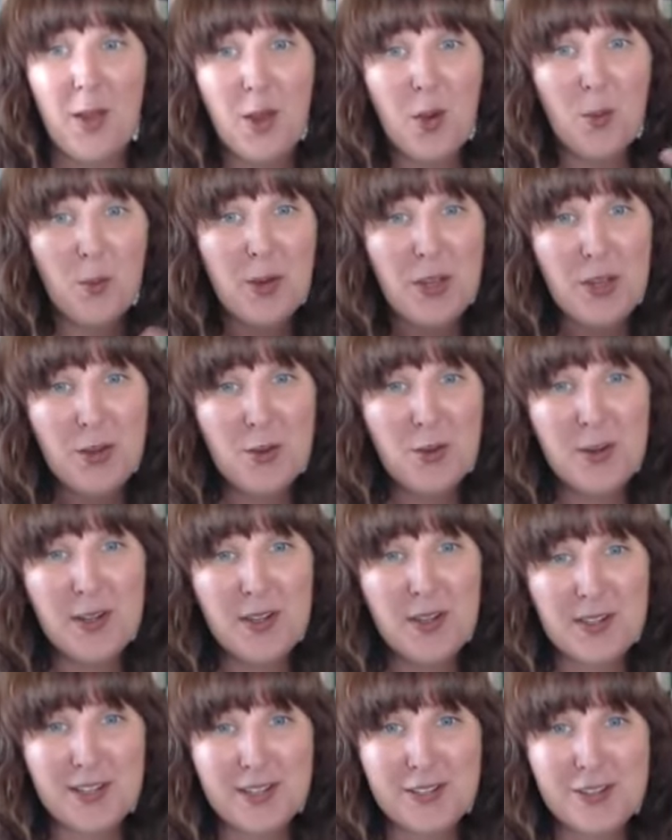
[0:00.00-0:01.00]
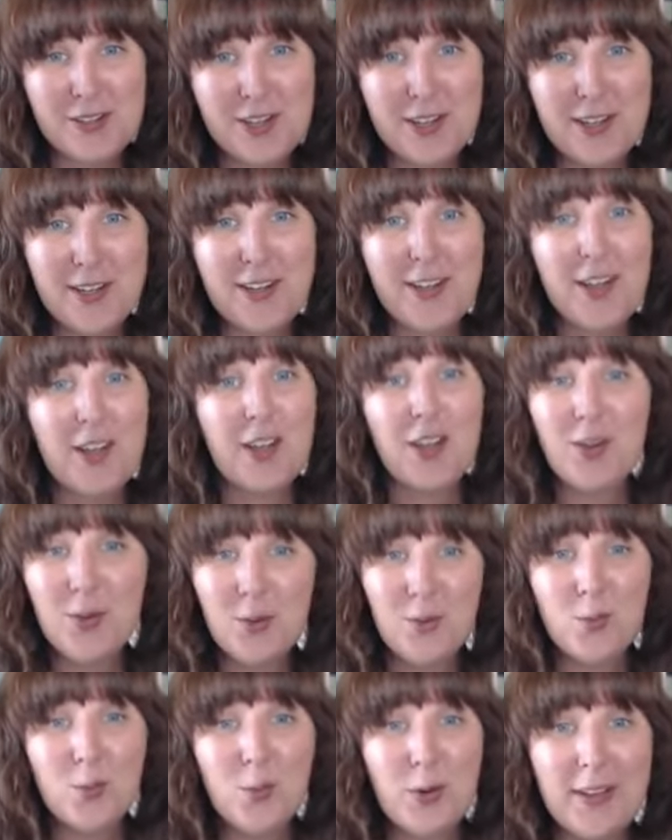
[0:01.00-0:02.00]
When you condition,
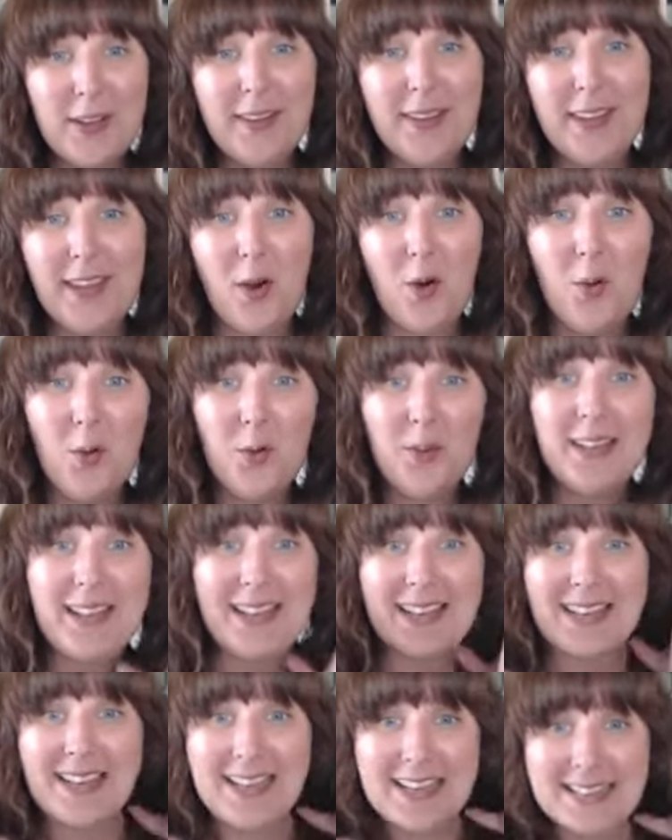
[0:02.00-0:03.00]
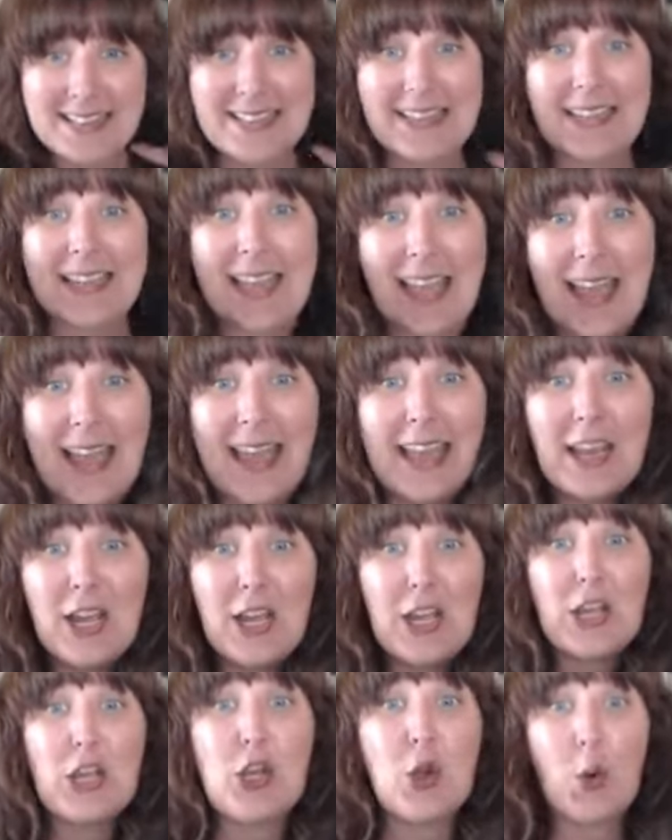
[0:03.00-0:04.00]
you really only need to get
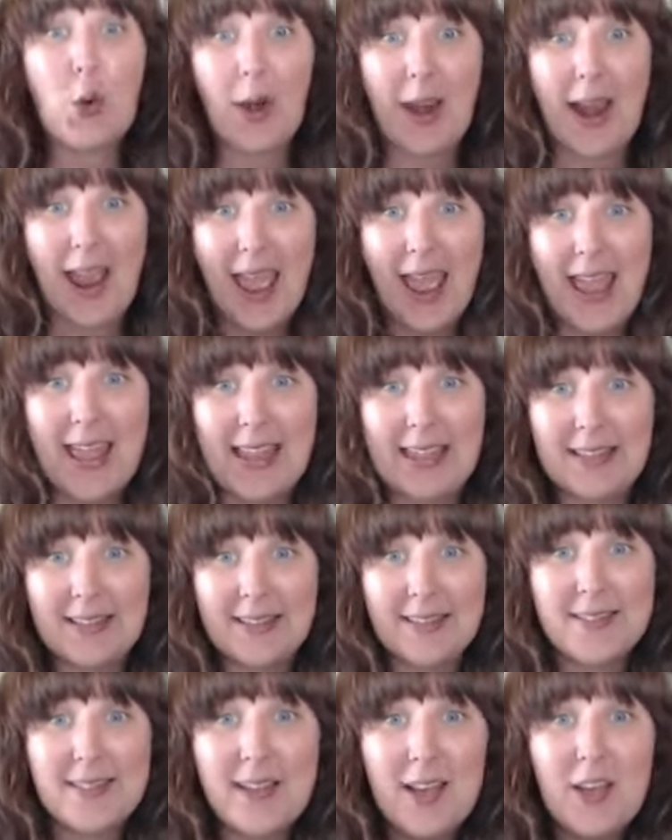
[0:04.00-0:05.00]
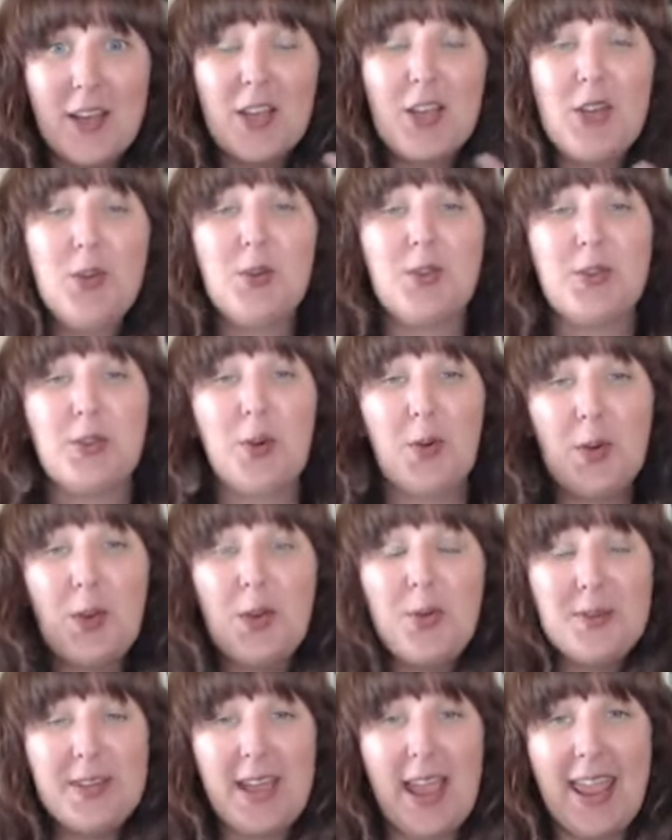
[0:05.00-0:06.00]
your ends. So
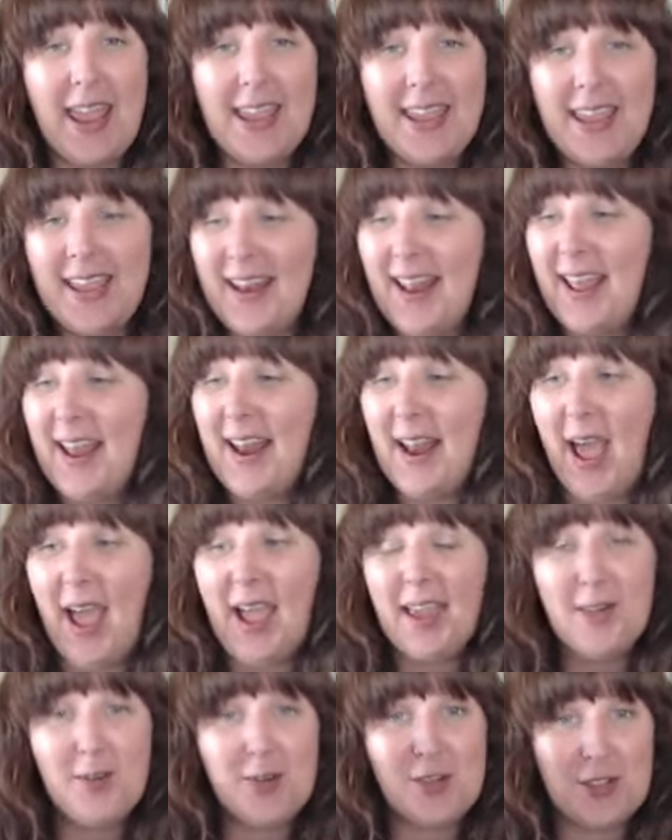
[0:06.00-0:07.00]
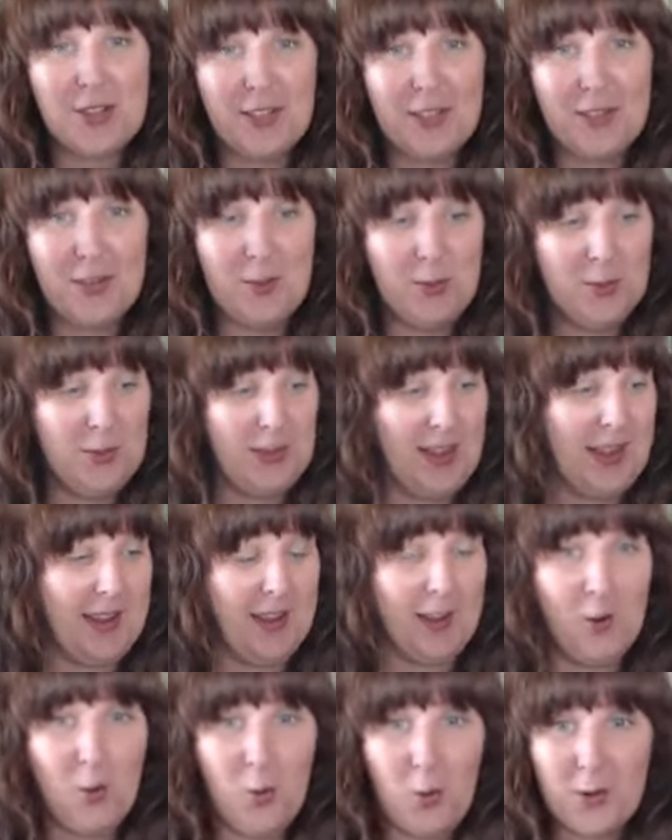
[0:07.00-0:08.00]
you take it, and I usually do like
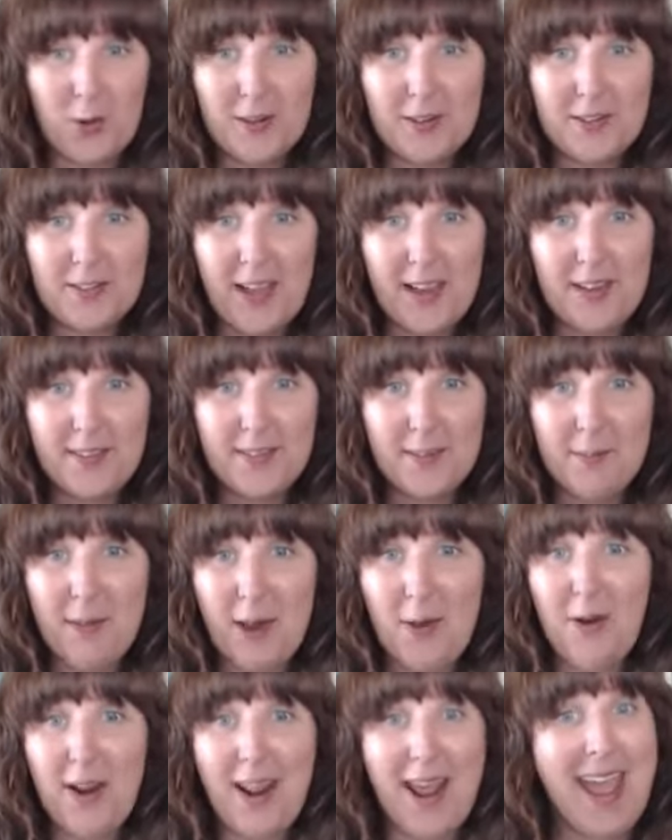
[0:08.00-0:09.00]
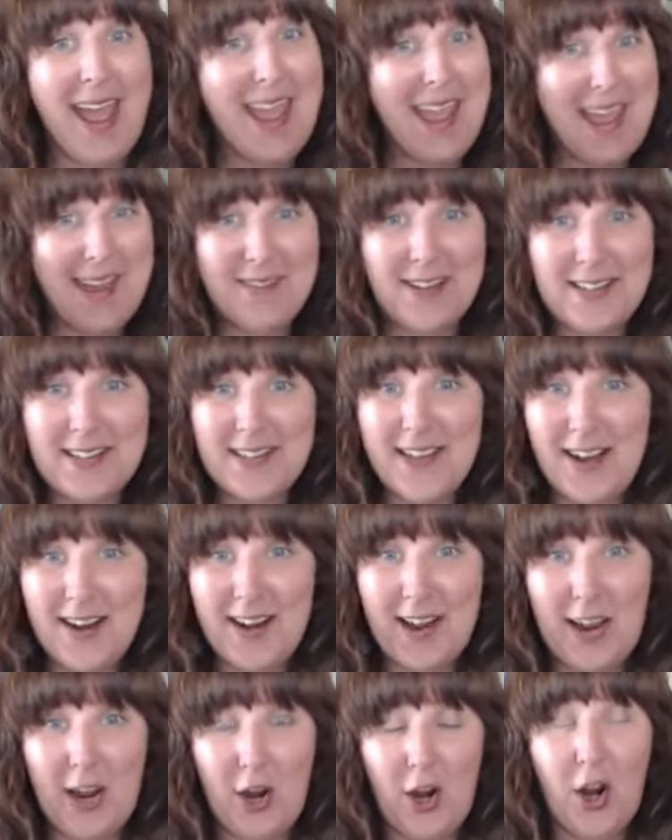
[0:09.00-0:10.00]
a quarter size amount. I have a ton
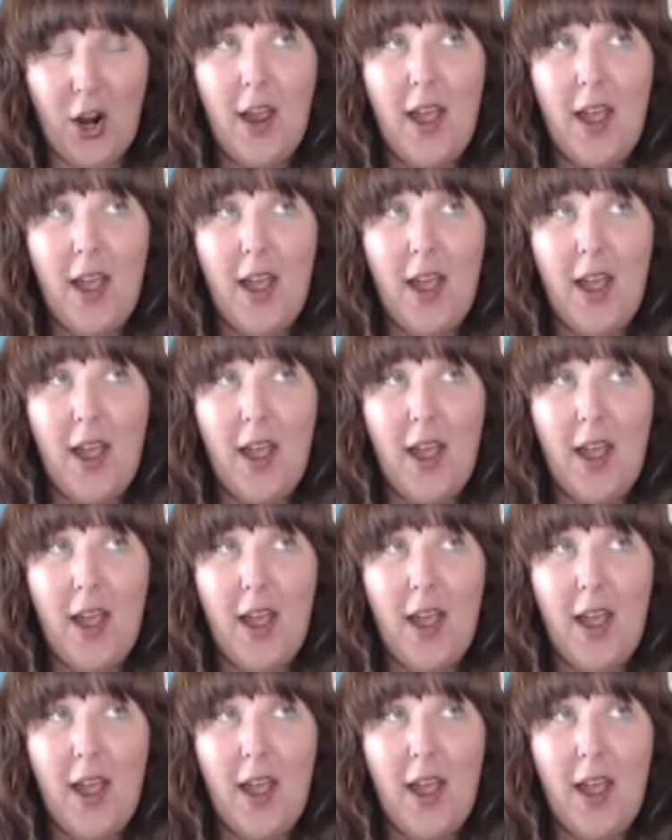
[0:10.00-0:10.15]
of hair.